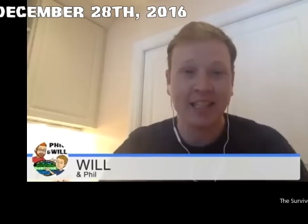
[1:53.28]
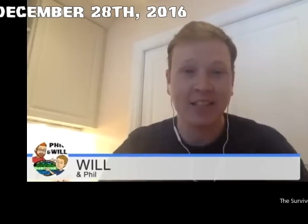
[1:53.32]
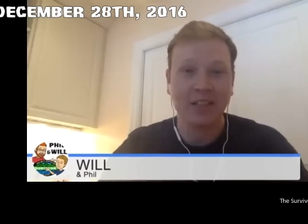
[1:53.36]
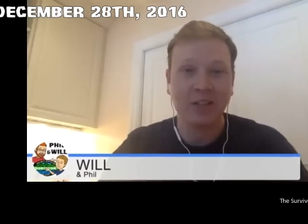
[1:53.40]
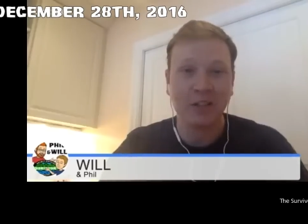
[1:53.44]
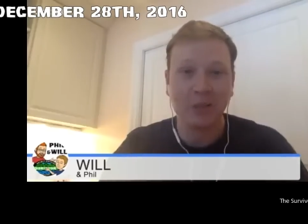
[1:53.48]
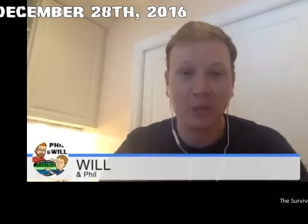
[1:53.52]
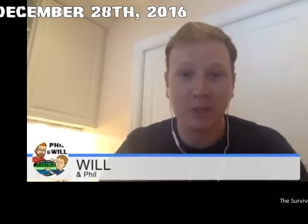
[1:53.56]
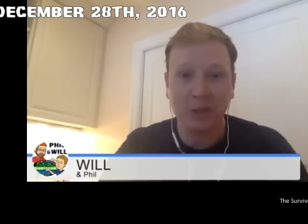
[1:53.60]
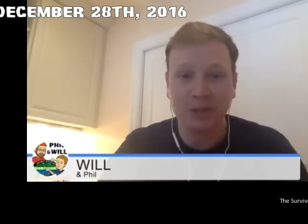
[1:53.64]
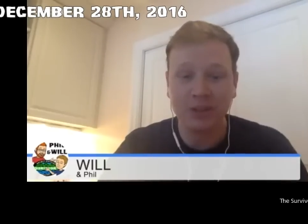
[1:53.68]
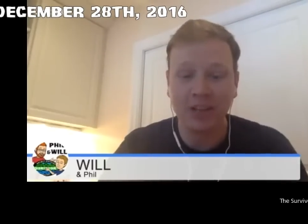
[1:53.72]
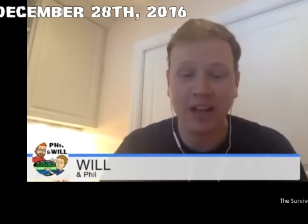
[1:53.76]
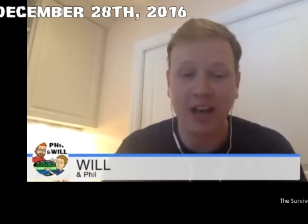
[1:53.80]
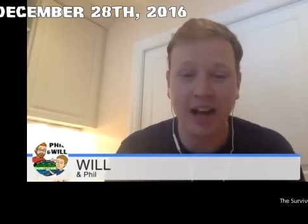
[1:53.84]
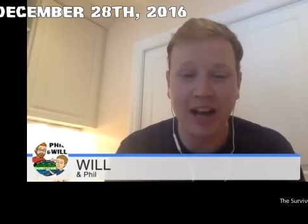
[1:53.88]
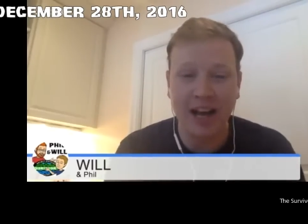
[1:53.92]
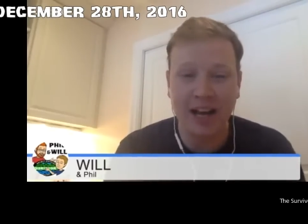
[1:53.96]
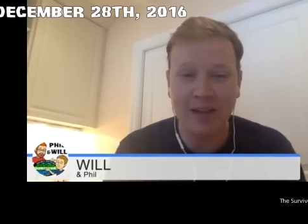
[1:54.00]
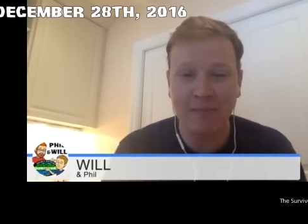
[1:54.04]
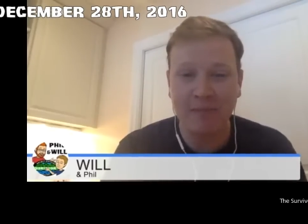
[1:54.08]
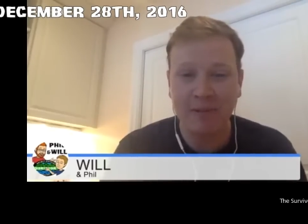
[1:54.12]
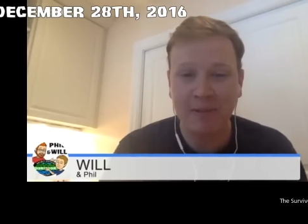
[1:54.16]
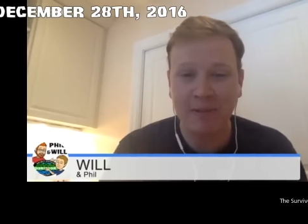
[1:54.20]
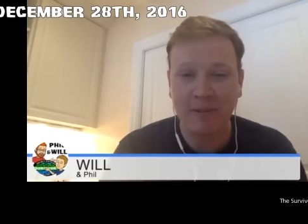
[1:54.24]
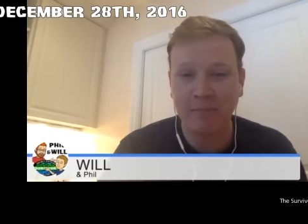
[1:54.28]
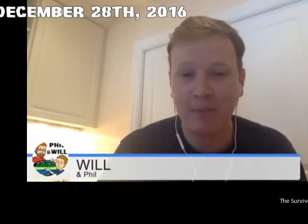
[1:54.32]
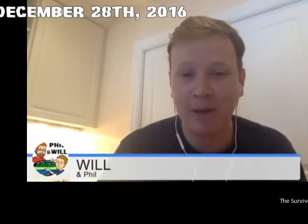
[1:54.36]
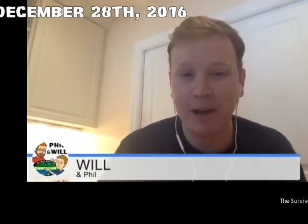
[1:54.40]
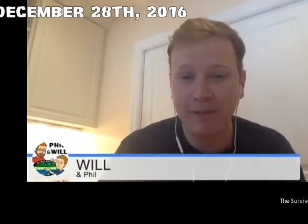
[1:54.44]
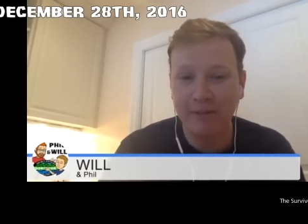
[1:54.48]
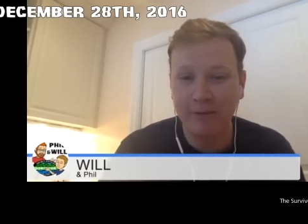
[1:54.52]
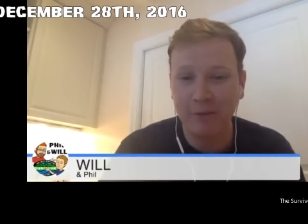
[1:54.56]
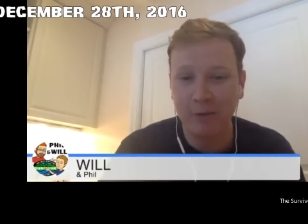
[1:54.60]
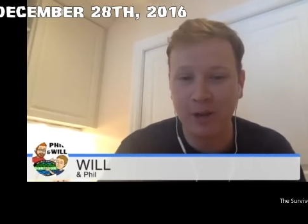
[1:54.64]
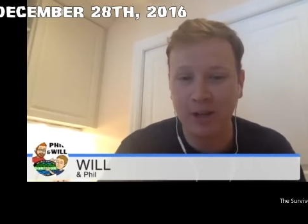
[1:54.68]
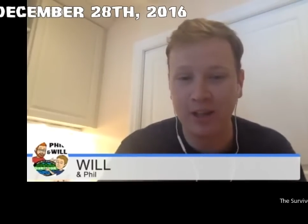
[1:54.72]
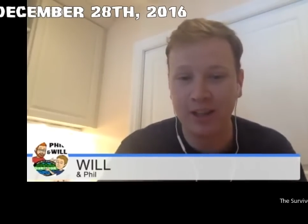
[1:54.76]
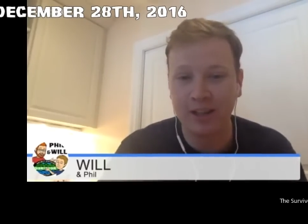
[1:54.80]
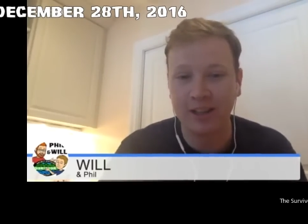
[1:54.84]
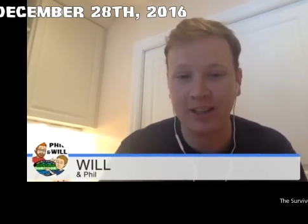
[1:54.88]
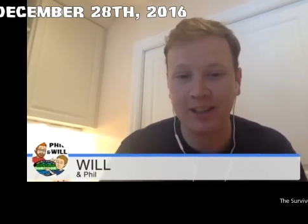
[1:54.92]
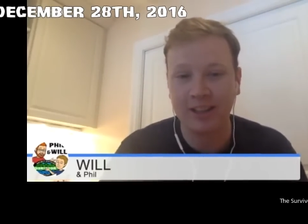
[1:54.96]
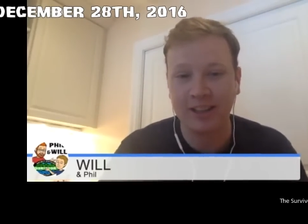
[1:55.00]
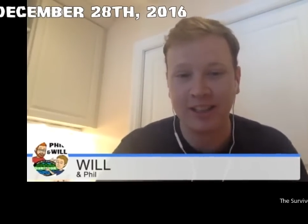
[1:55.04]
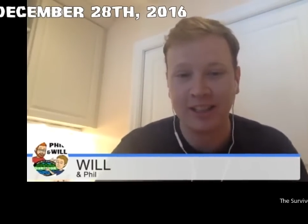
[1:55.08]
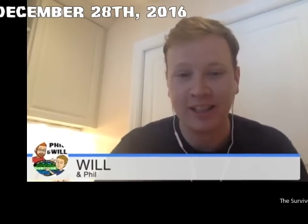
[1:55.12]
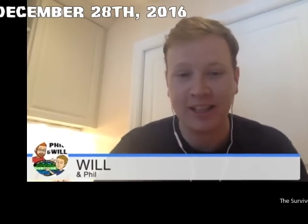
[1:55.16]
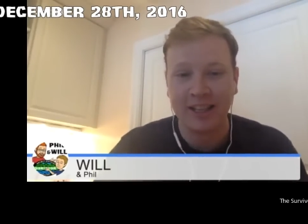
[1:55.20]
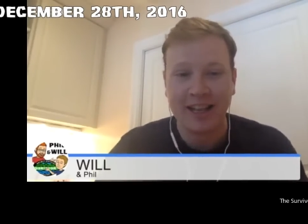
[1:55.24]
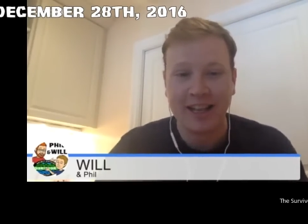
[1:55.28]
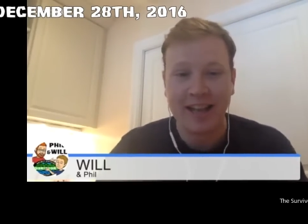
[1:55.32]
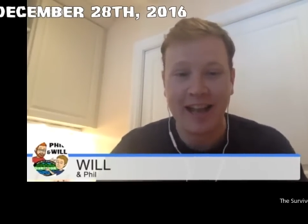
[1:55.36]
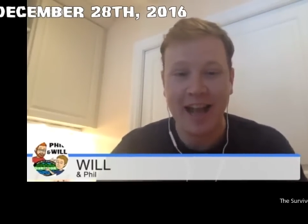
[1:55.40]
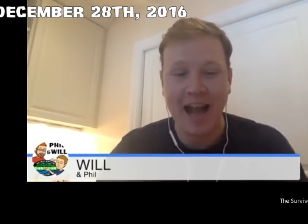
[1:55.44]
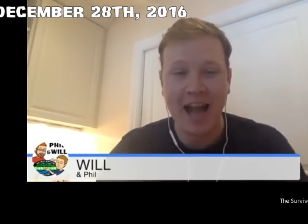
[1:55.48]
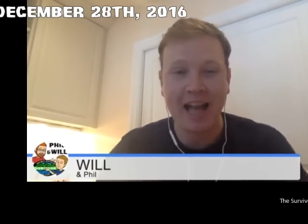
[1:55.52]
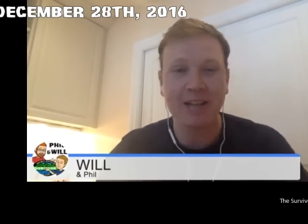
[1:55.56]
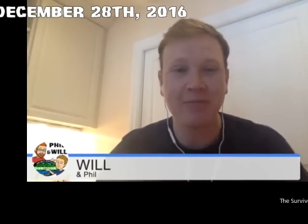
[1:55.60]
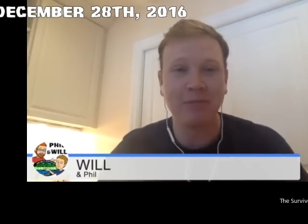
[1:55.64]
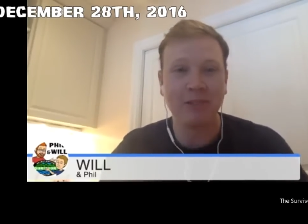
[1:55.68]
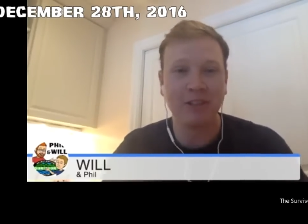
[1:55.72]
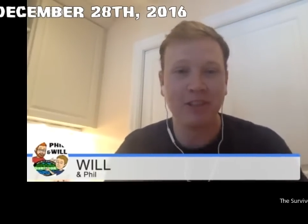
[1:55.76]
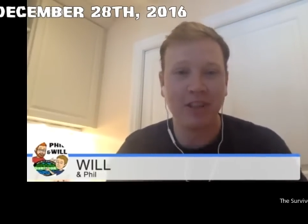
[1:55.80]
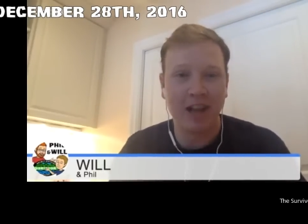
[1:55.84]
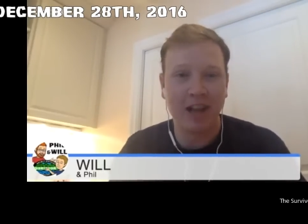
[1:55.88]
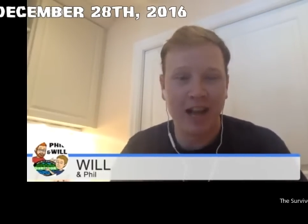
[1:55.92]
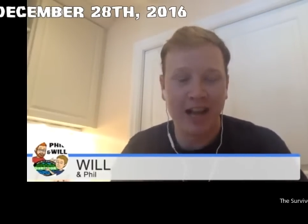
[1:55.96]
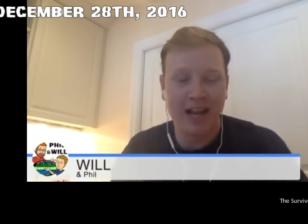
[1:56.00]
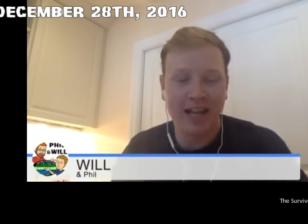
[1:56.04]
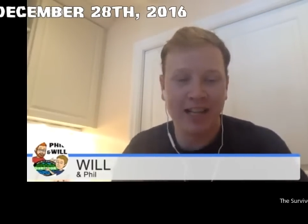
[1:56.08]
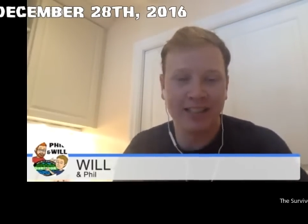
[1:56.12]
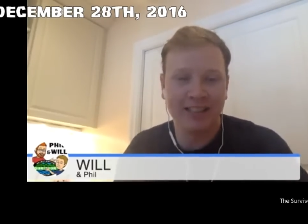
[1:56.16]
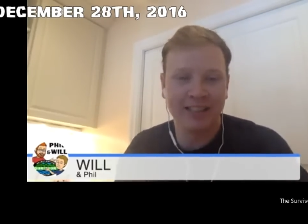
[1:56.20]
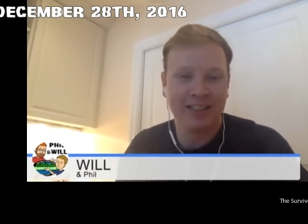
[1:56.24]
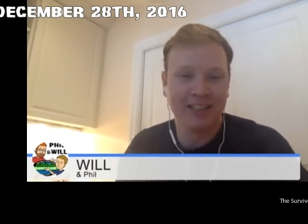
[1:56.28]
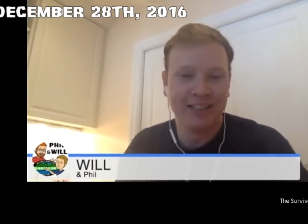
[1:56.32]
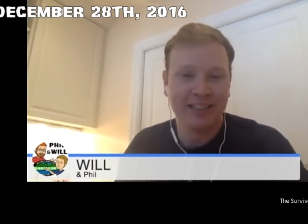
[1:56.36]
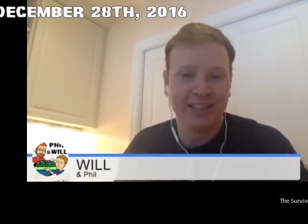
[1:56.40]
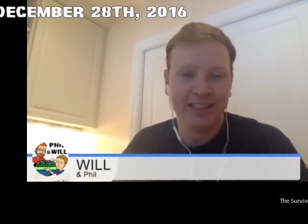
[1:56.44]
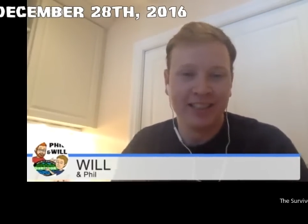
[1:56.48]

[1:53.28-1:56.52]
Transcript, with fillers: two-time buff winner, Adam Klein,